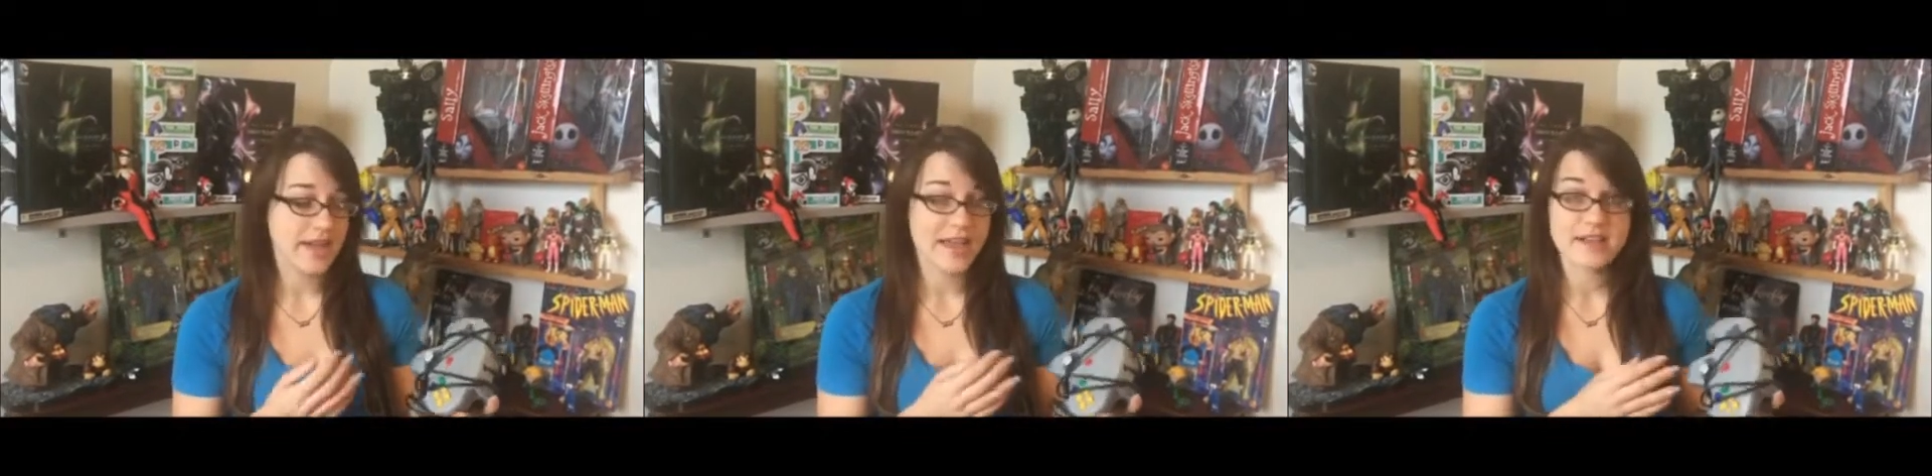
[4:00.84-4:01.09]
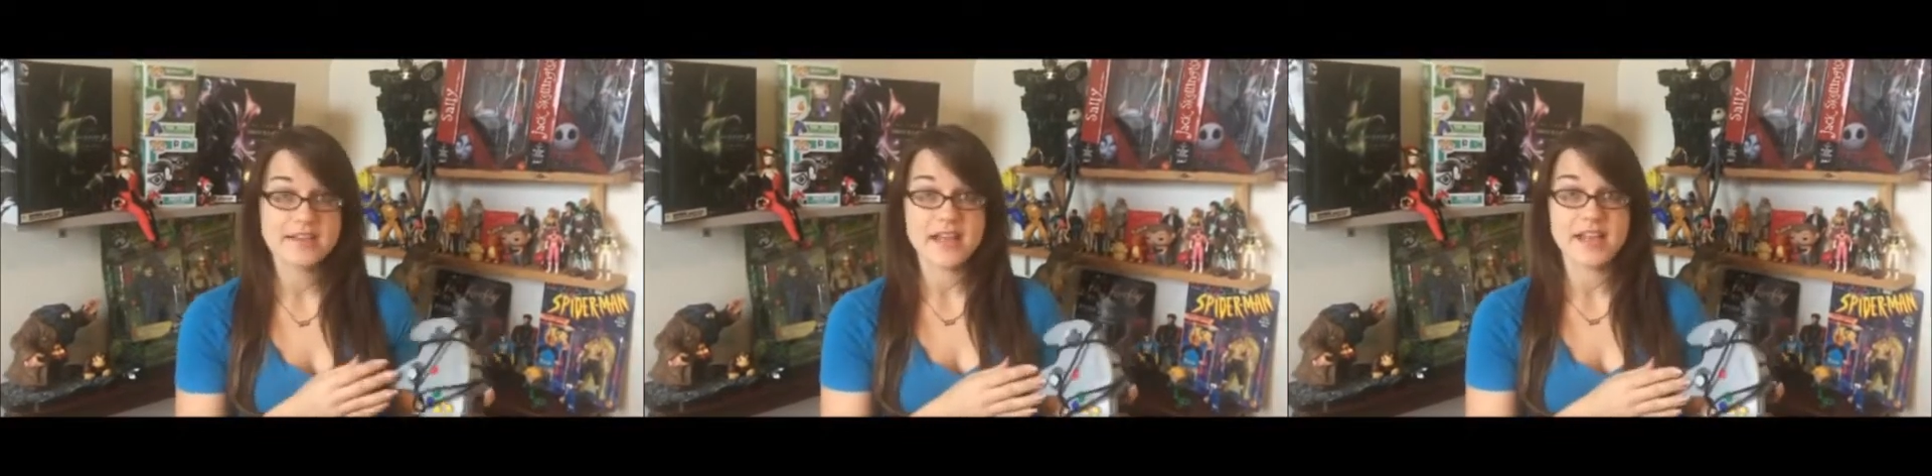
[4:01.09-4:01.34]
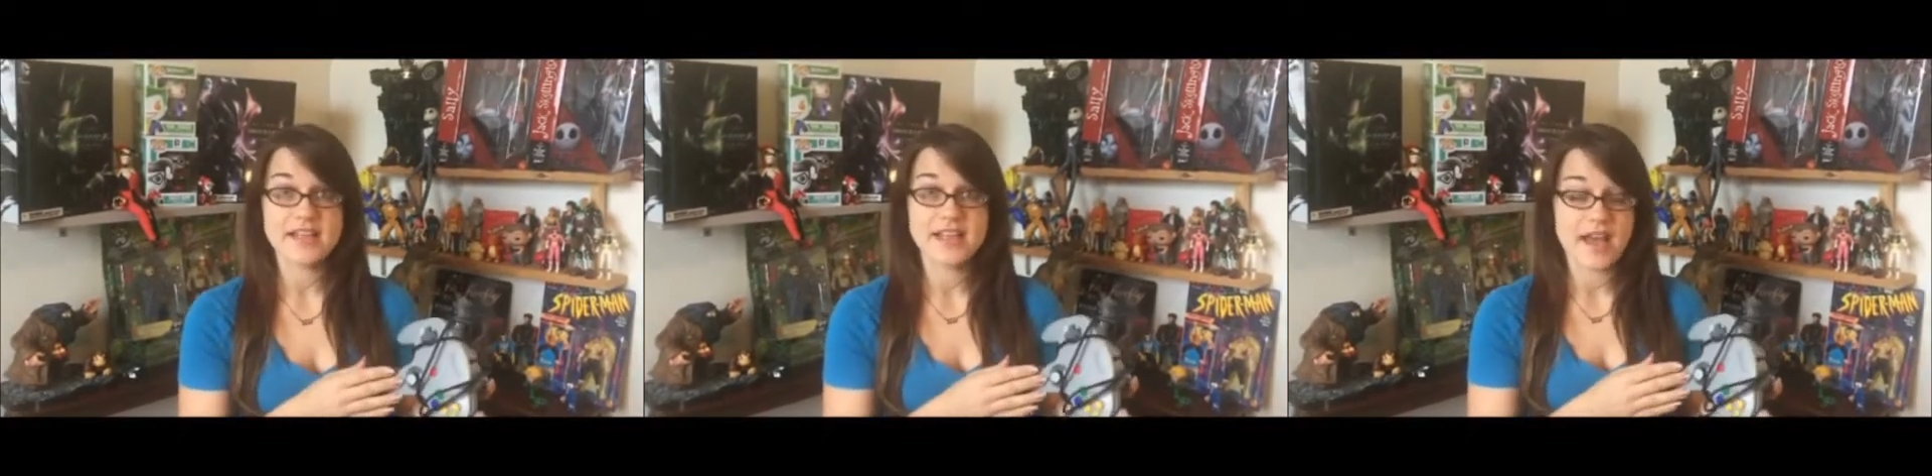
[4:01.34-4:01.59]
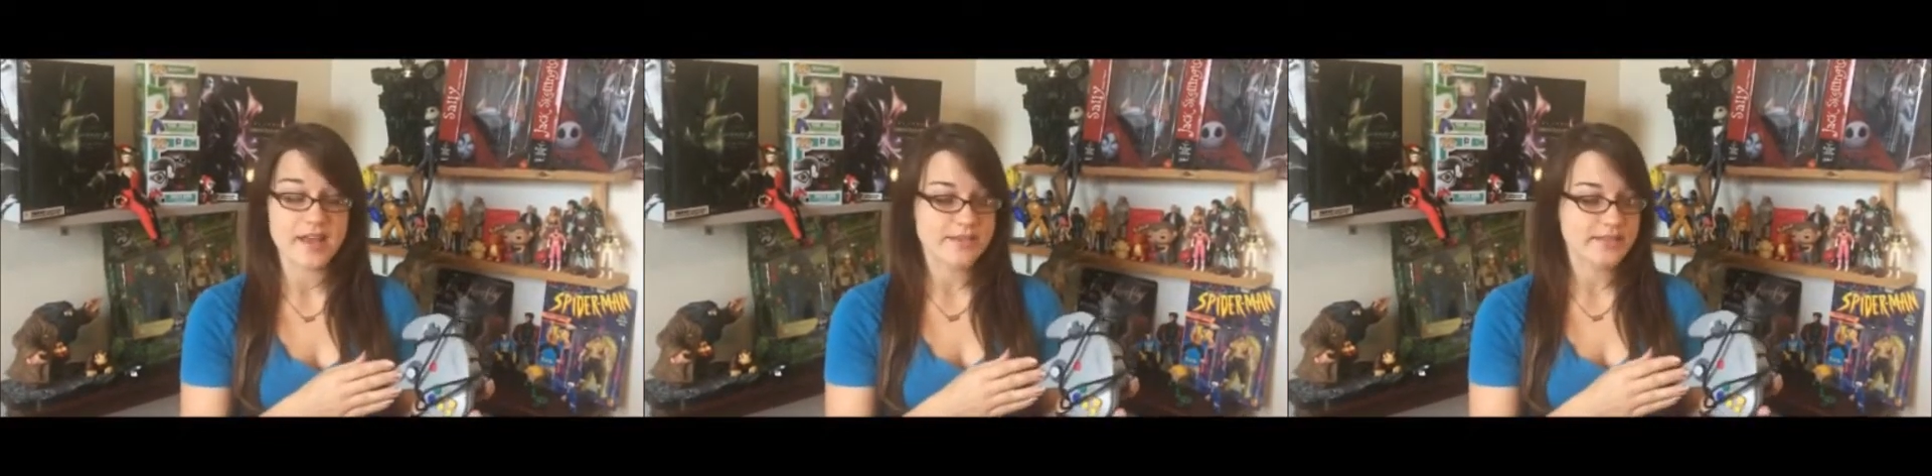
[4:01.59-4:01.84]
and I had an
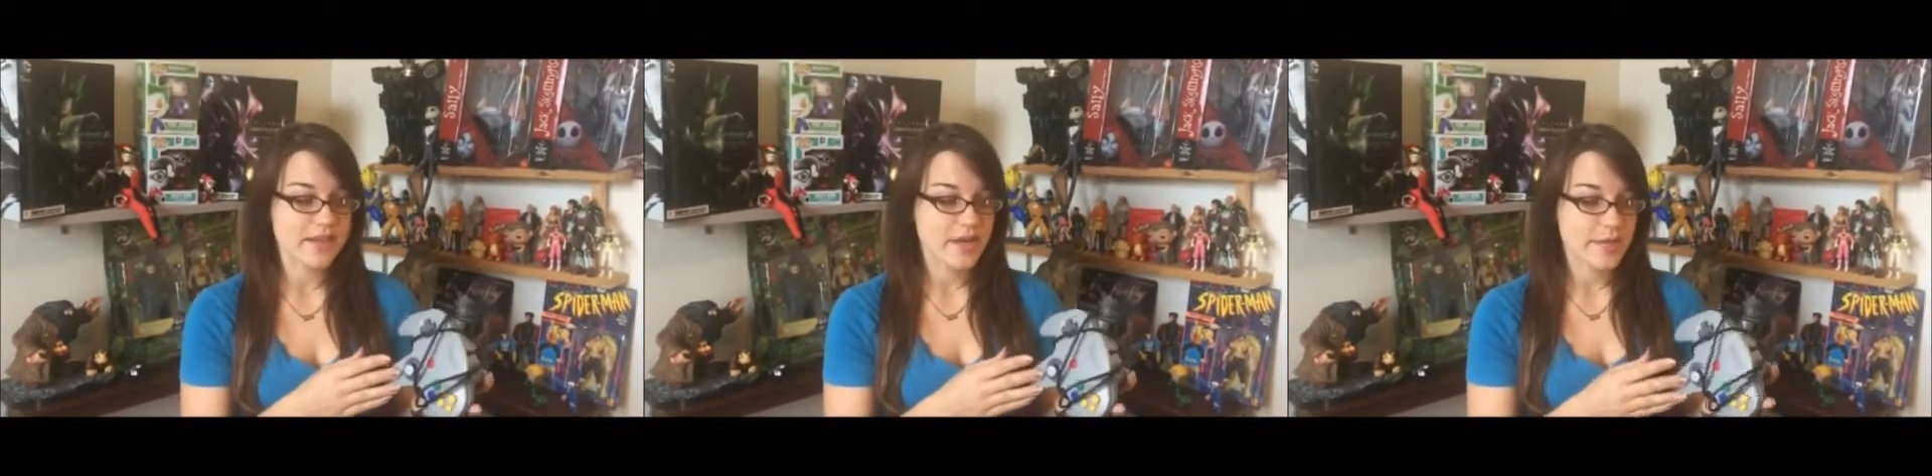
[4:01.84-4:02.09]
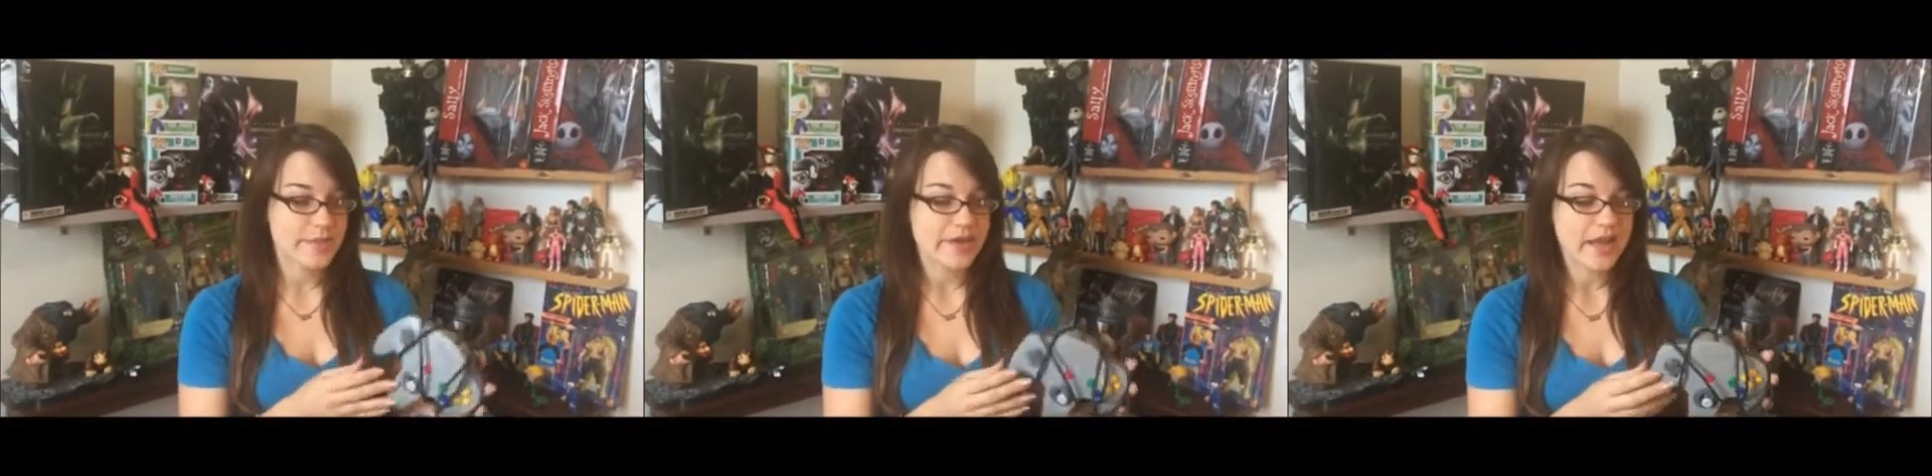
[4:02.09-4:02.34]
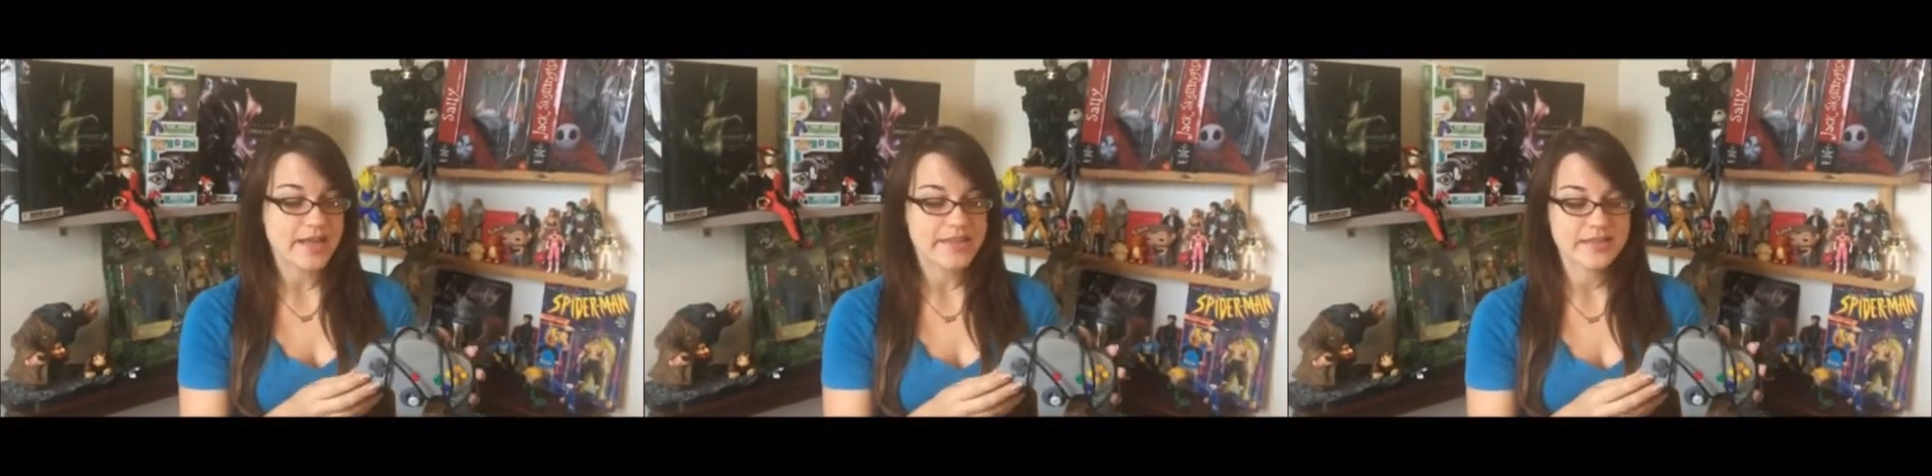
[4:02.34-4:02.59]
NES. But I